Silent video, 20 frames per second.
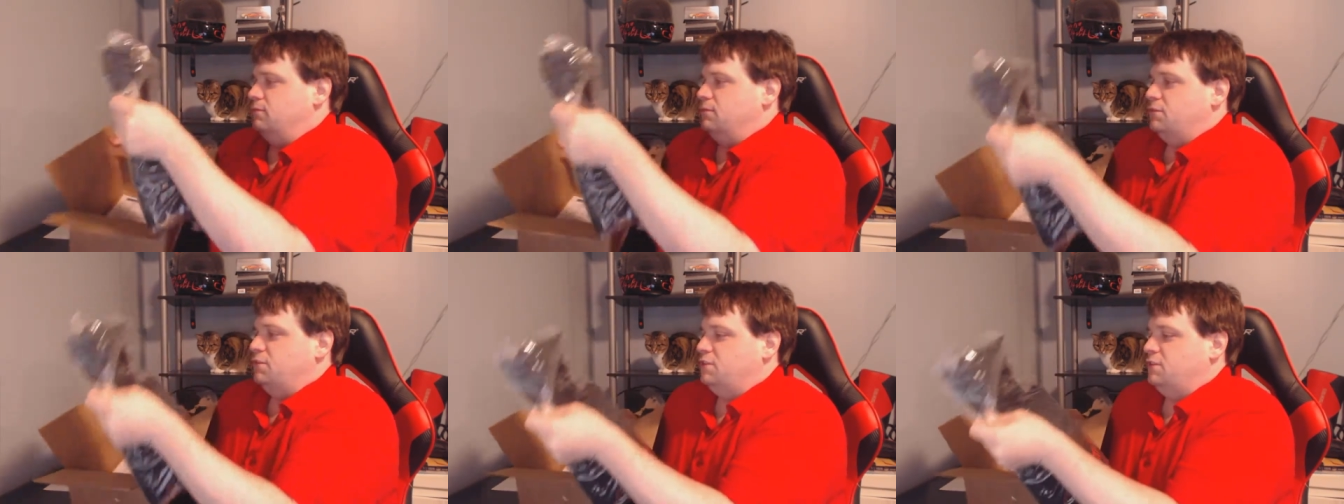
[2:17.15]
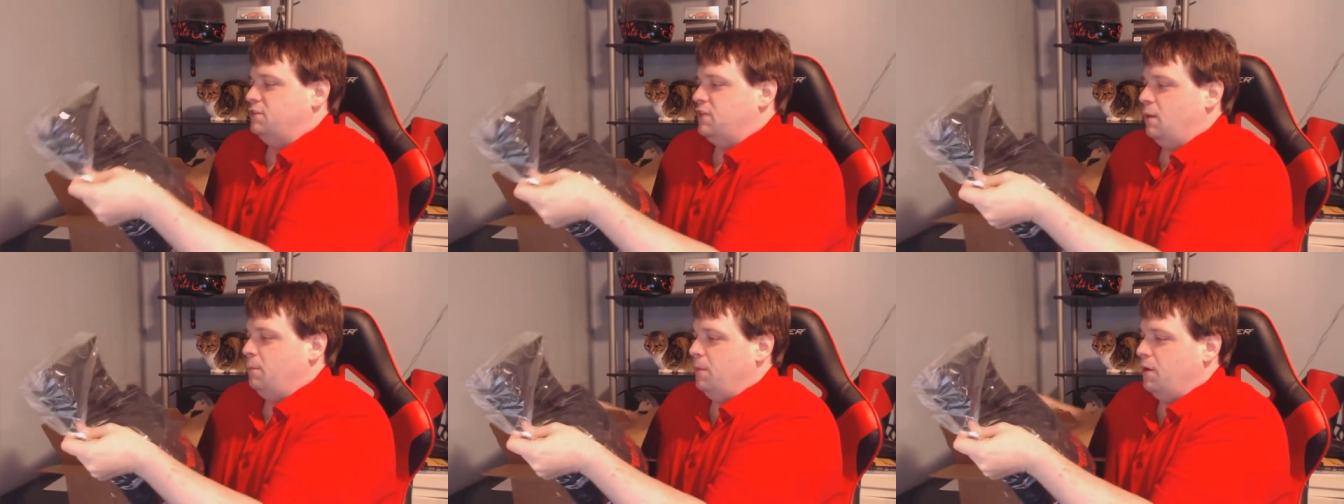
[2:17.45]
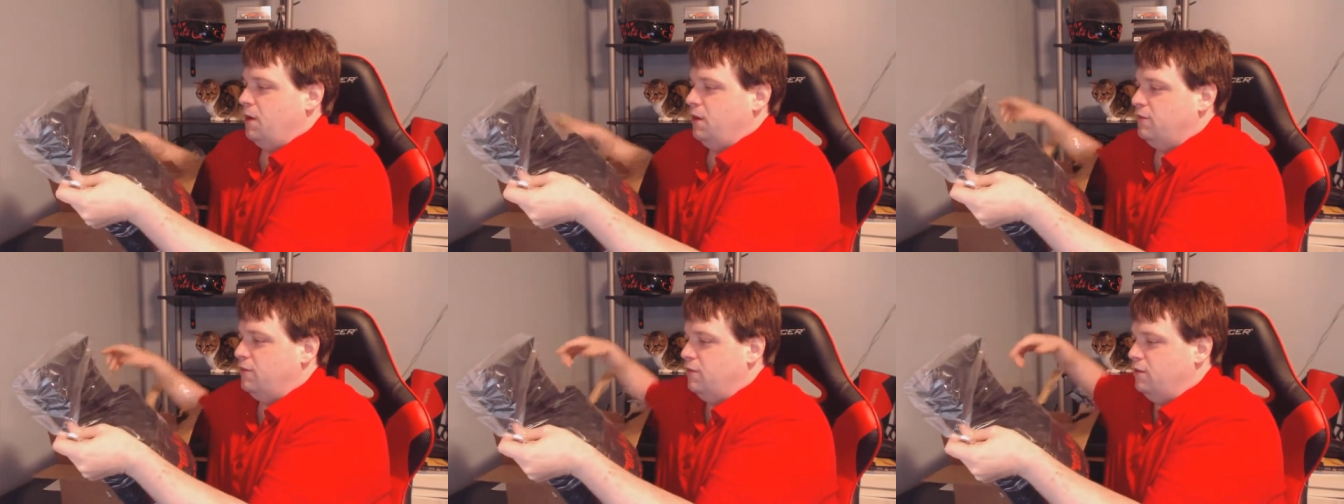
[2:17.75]

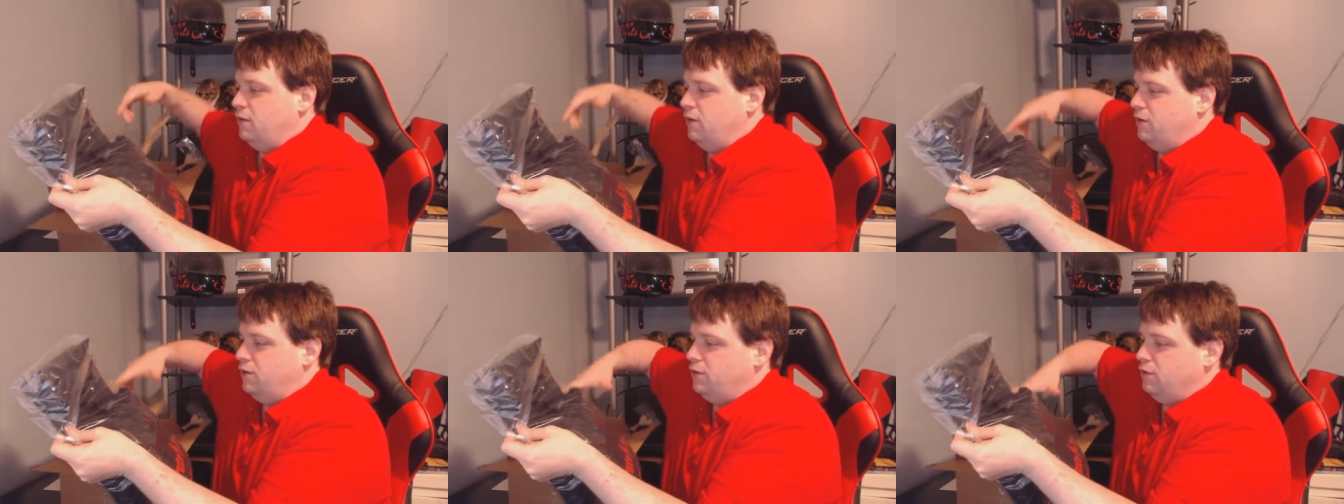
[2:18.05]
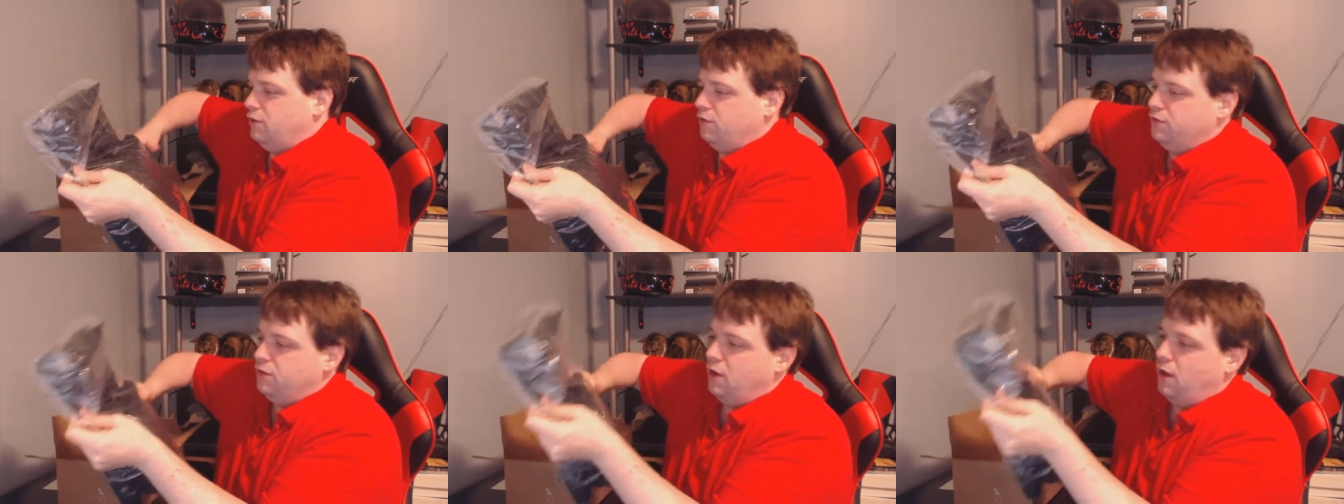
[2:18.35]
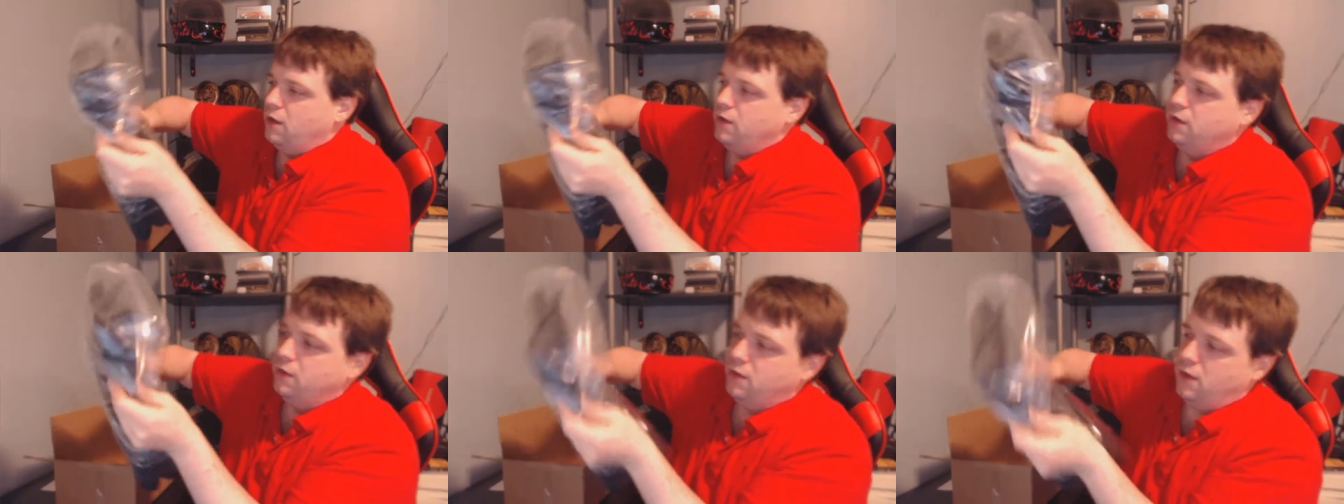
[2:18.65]
somebody's initials
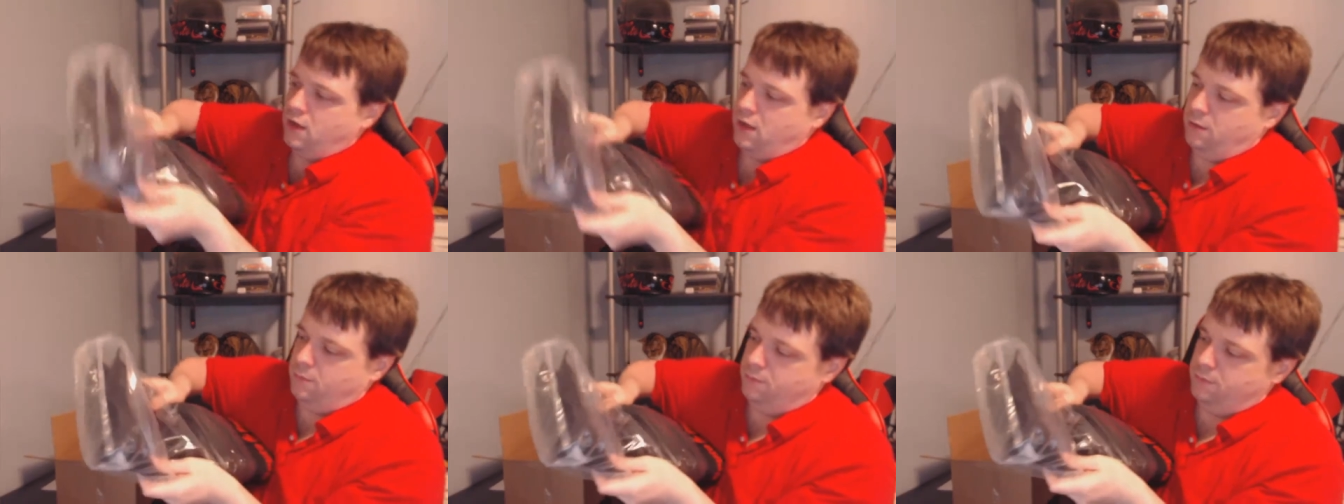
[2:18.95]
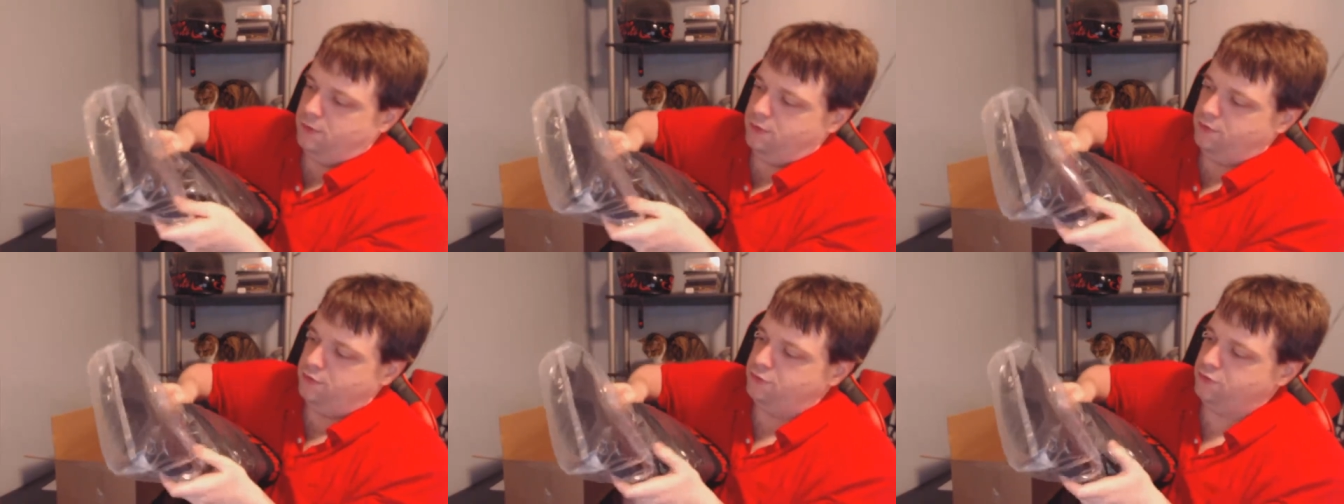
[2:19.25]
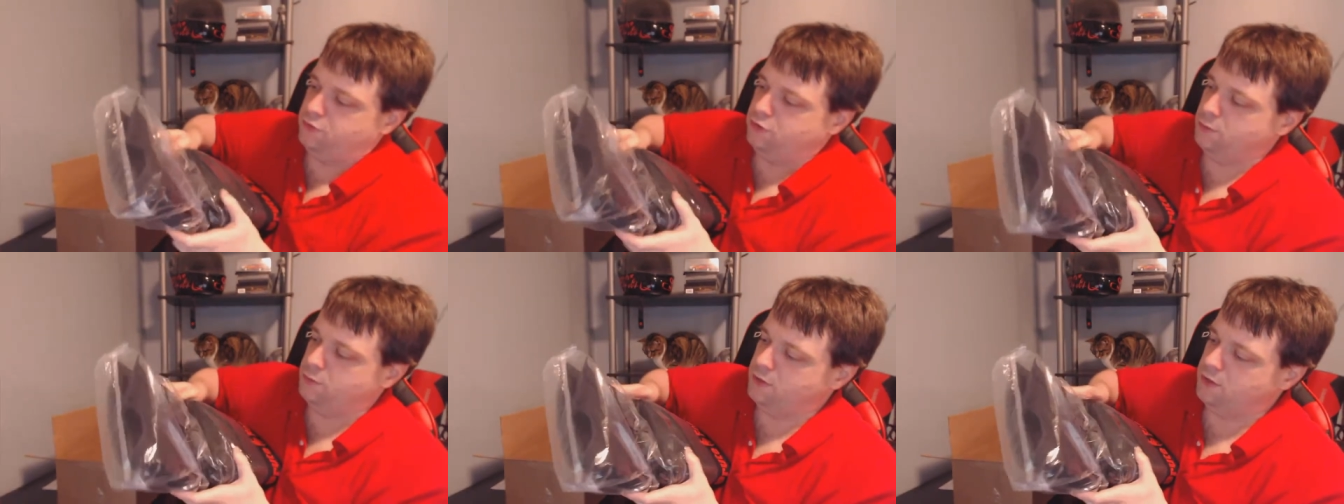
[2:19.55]
on it. I'm
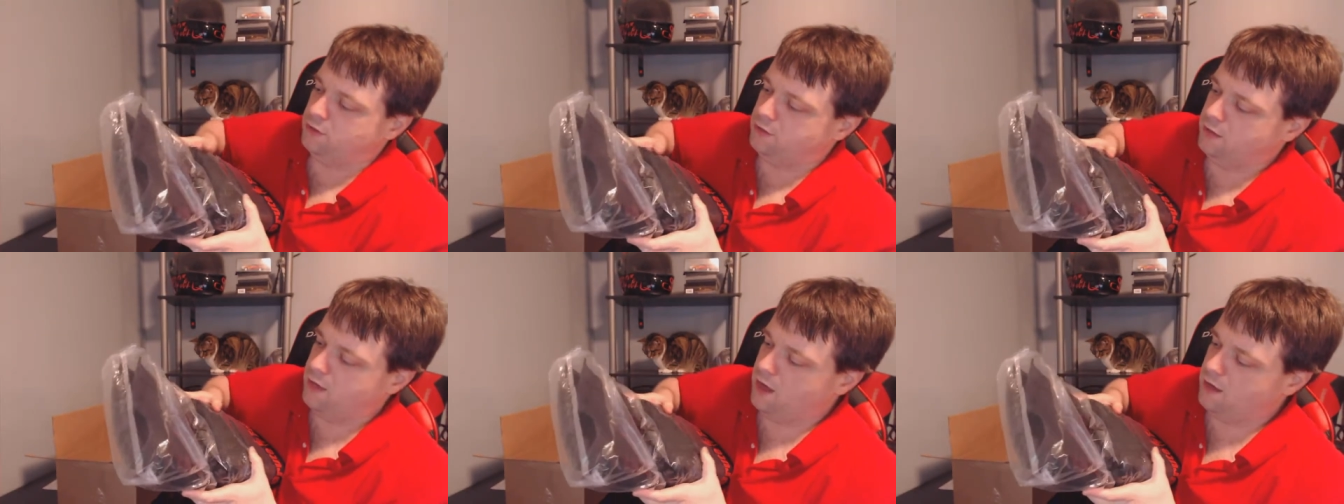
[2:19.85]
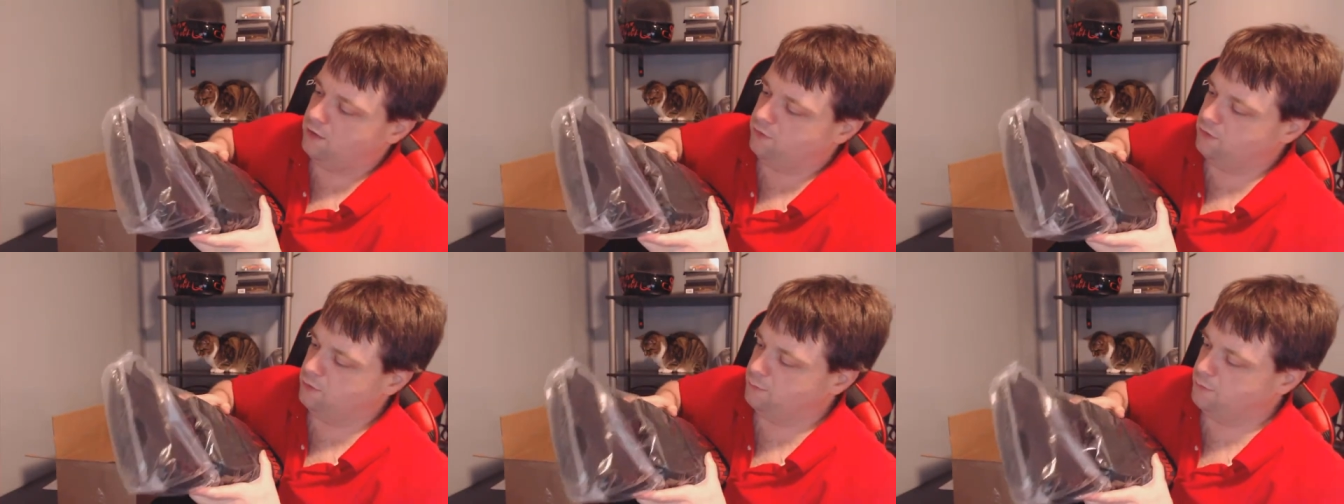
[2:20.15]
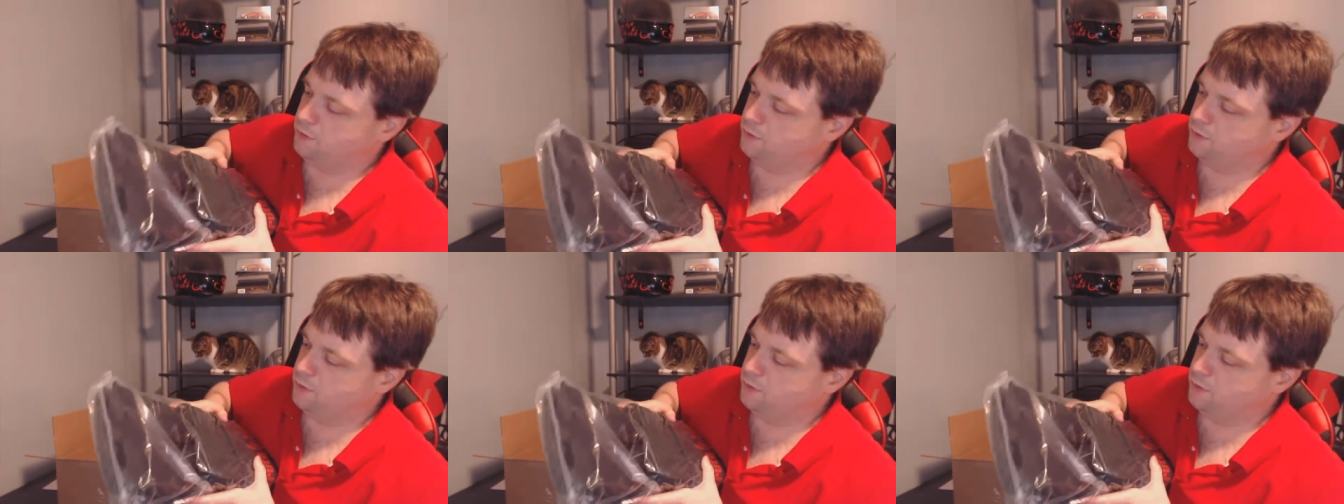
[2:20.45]
assuming that is a